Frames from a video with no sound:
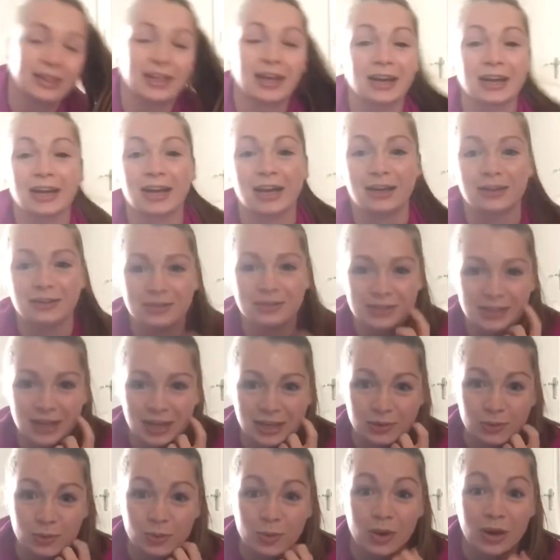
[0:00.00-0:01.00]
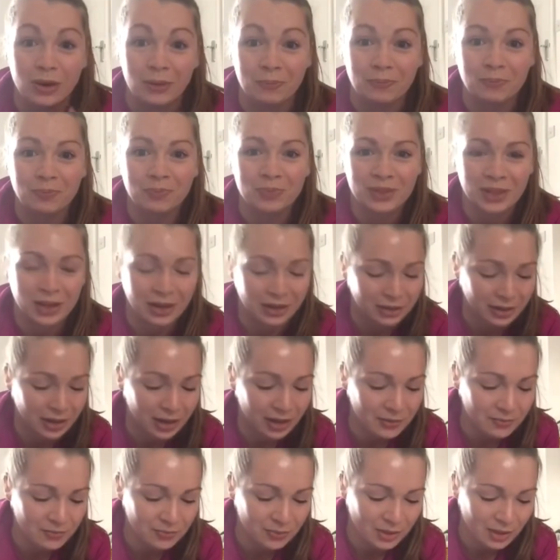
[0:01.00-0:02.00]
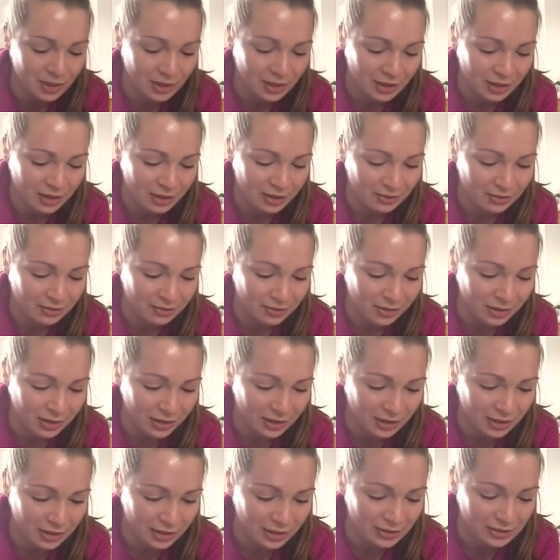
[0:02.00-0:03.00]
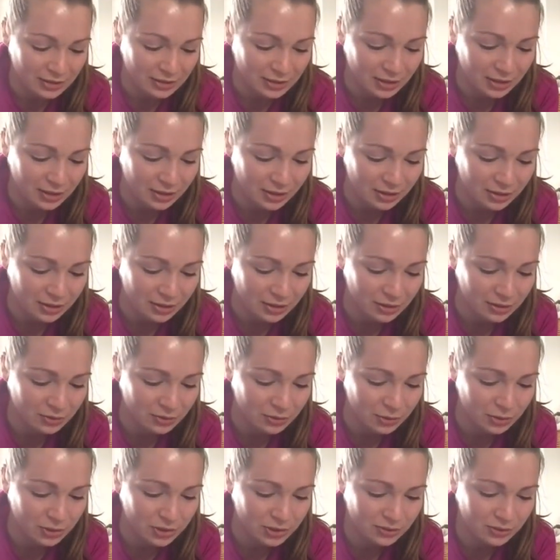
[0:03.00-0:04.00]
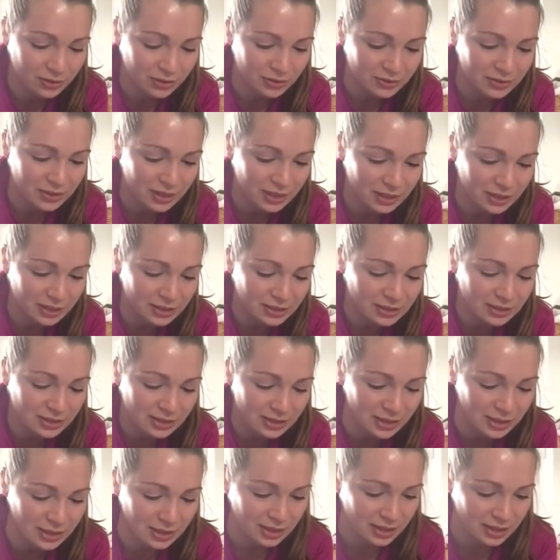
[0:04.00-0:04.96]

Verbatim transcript: that counts as one. Okay, right, let's go. 45 seconds.